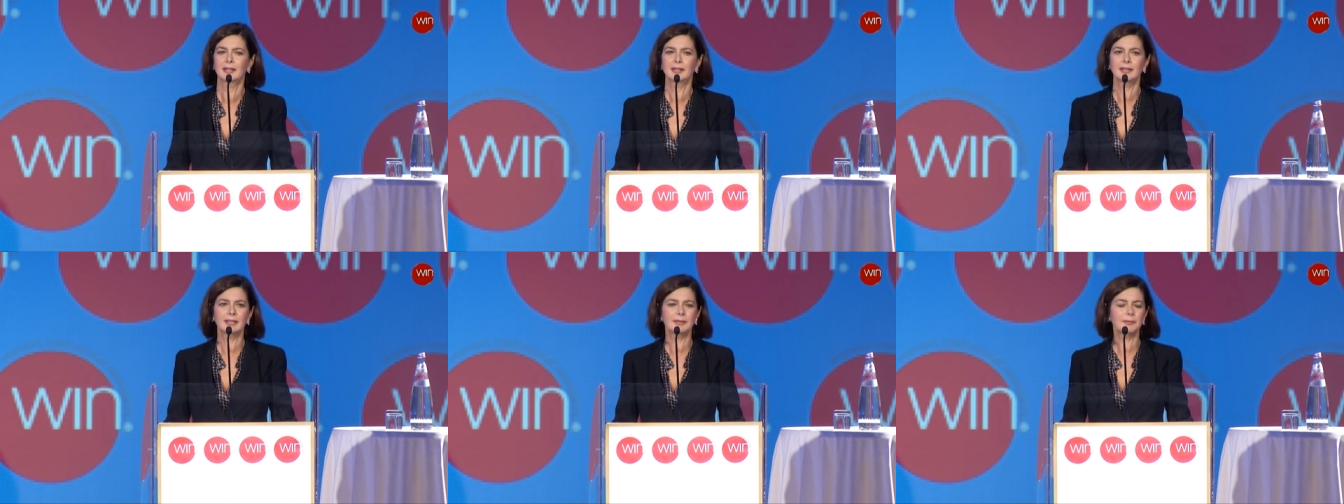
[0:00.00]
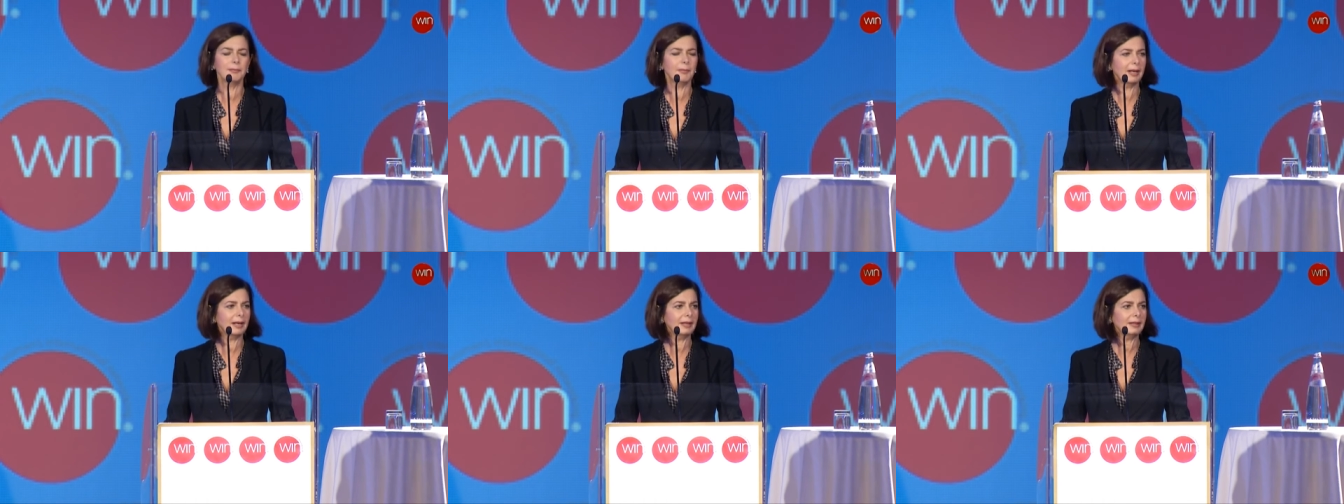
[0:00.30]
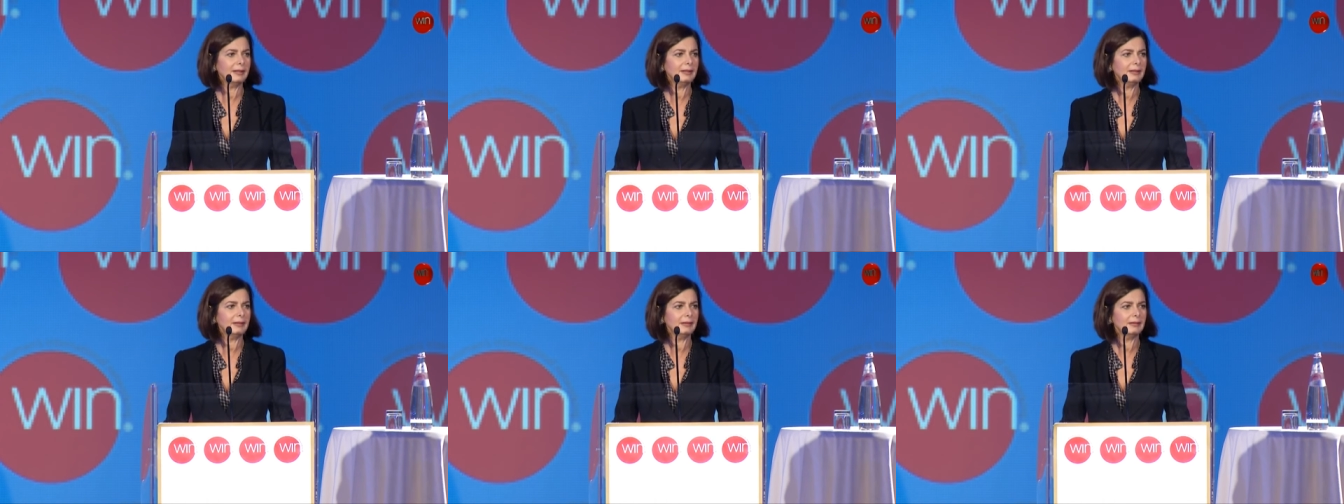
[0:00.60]
that
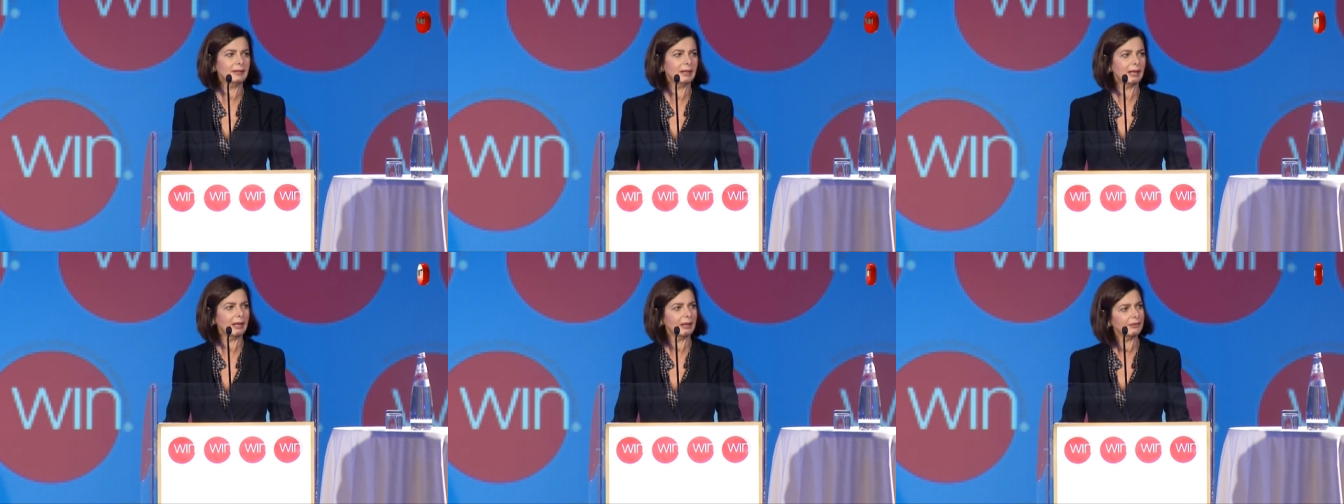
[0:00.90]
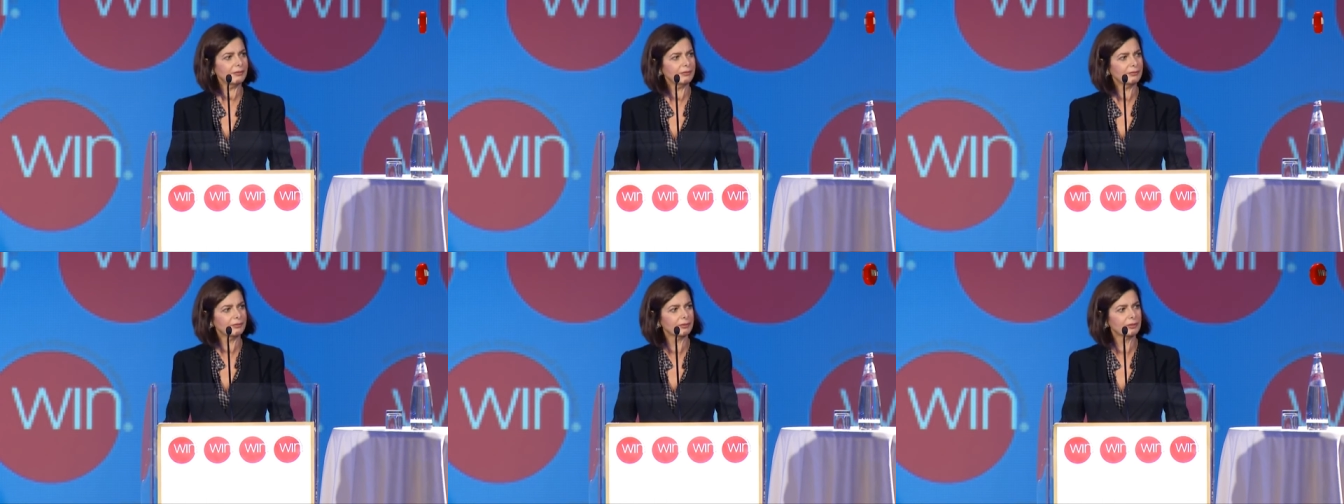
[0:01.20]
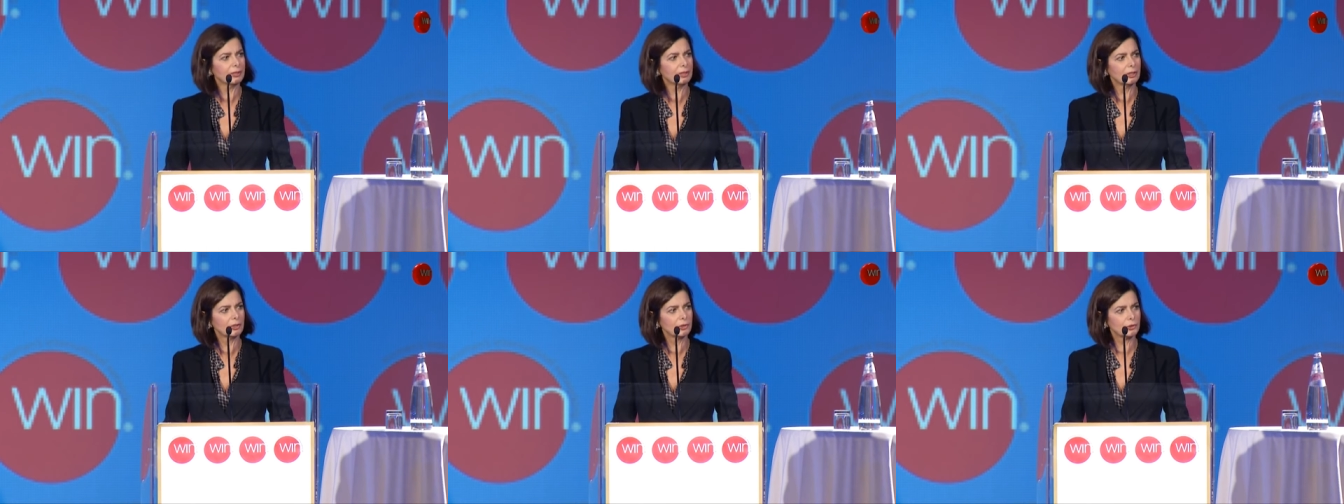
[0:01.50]
my life
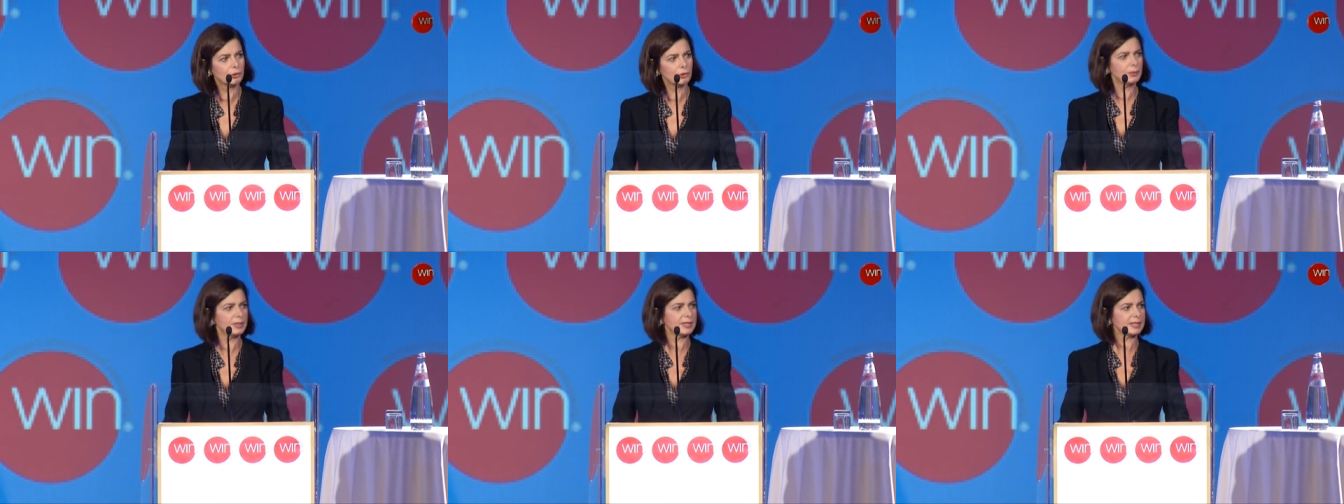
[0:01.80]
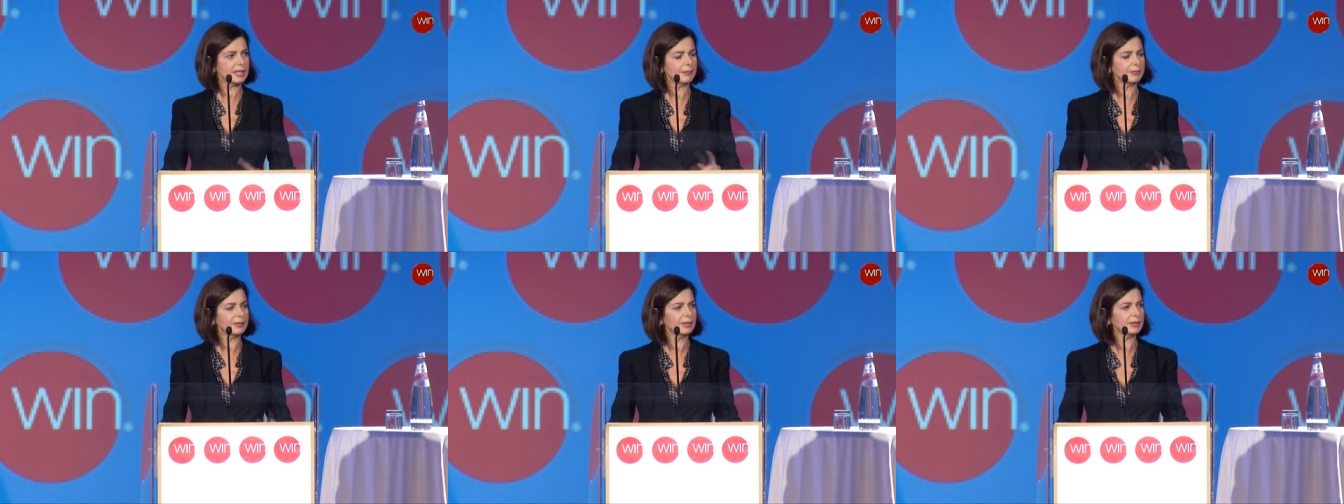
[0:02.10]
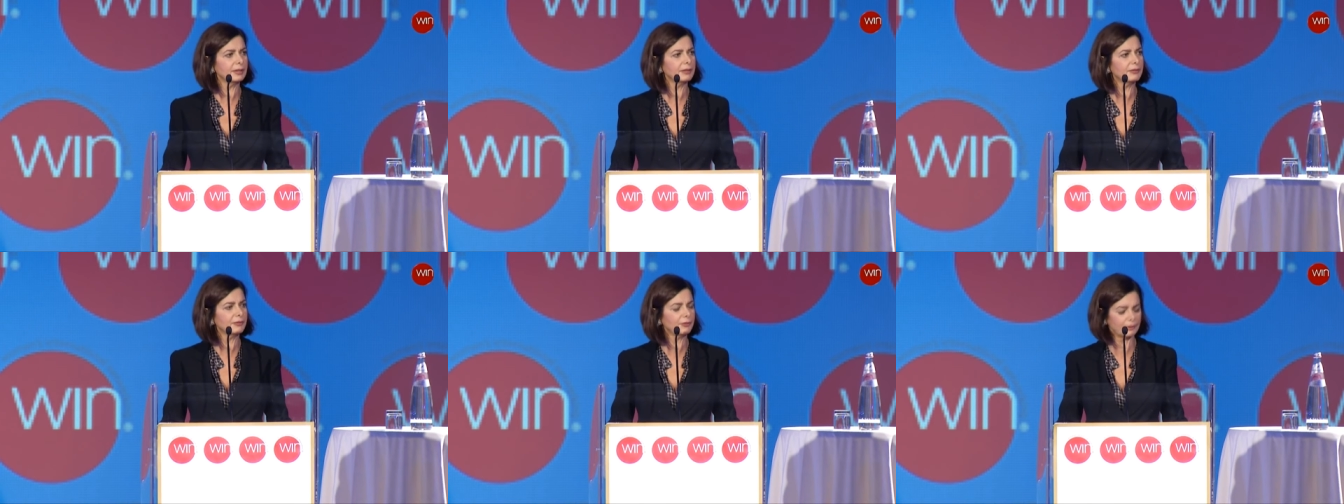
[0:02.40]
should be something
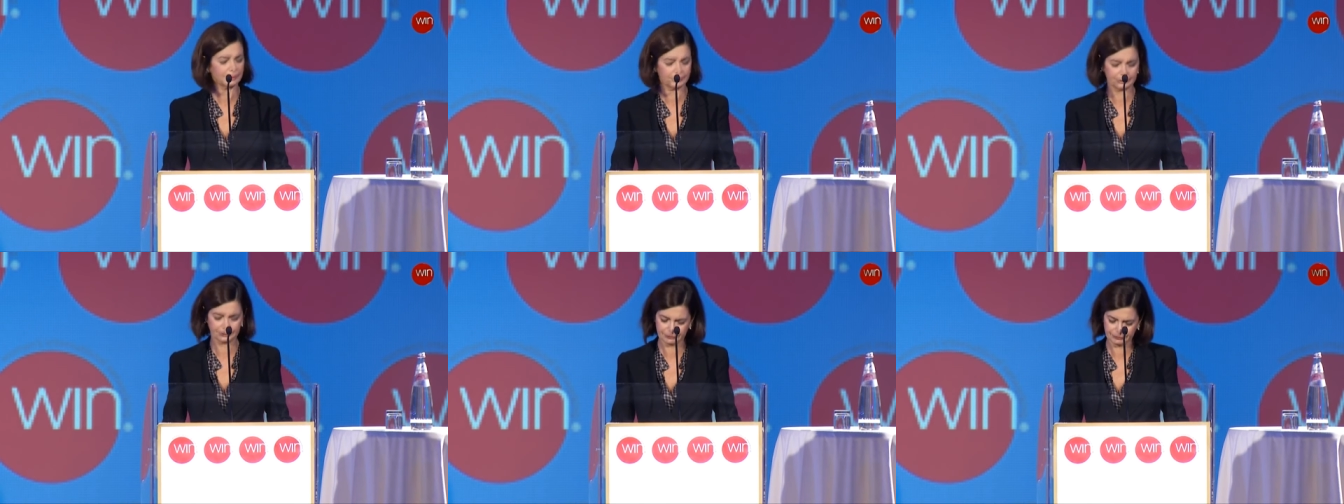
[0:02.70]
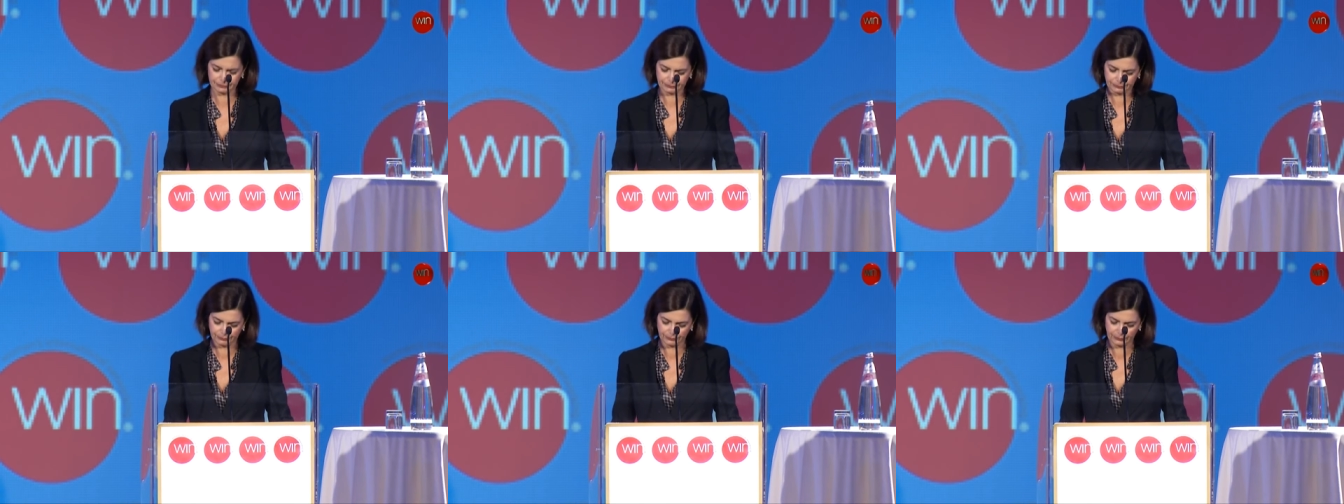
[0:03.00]
different.